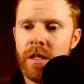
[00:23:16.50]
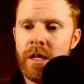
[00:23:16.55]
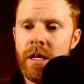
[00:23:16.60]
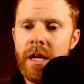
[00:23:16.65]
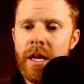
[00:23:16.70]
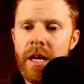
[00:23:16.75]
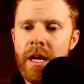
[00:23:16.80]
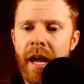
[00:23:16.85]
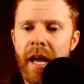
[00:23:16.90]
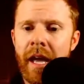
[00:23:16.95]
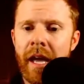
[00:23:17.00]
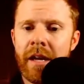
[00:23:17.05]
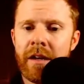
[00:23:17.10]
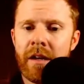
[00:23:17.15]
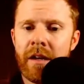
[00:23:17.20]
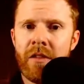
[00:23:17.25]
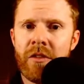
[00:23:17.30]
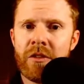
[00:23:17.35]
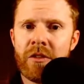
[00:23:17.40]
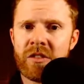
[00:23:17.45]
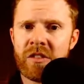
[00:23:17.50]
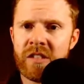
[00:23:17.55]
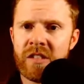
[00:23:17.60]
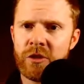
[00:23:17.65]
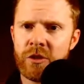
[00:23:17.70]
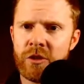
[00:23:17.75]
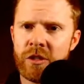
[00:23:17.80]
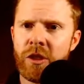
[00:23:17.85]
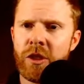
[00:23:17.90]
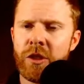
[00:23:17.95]
And there's
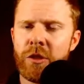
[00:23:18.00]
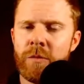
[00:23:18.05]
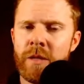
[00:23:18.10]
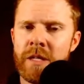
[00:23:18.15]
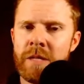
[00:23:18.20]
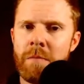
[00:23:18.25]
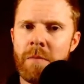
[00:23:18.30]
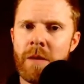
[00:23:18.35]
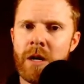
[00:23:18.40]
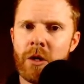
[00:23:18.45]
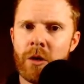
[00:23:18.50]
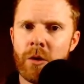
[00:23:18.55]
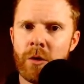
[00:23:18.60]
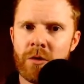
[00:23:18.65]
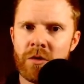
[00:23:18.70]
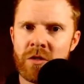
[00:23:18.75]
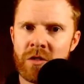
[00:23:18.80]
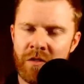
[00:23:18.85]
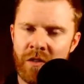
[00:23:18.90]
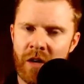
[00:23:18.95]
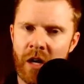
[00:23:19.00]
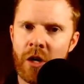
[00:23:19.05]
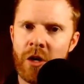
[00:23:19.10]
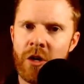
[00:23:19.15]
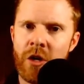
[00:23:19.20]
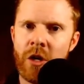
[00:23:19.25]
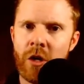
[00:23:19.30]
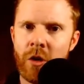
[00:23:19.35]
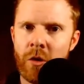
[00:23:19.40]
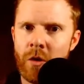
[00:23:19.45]
essentially three modes of
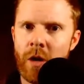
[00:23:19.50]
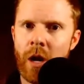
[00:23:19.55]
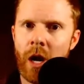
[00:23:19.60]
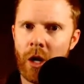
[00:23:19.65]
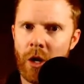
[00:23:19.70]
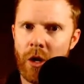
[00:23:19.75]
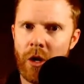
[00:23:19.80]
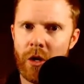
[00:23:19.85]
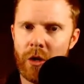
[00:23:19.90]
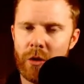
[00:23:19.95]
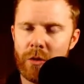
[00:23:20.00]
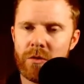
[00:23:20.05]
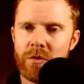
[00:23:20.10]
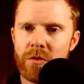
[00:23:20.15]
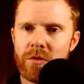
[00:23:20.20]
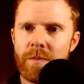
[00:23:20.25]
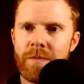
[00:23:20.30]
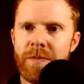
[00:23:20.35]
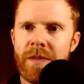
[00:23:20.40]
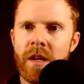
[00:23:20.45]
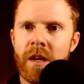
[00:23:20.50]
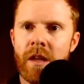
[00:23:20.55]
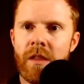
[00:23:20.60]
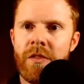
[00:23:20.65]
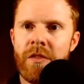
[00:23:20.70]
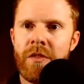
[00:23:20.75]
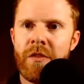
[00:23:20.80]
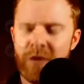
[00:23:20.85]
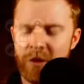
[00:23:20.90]
unknown unknowns. The first